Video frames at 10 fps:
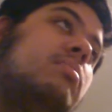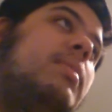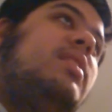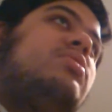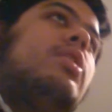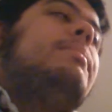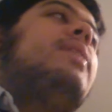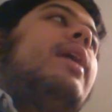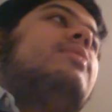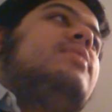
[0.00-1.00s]
Makes some
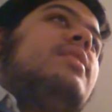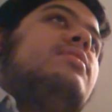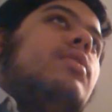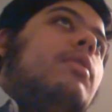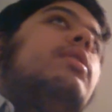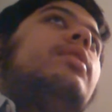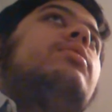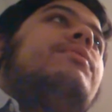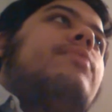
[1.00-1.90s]
kind of sense. Early on the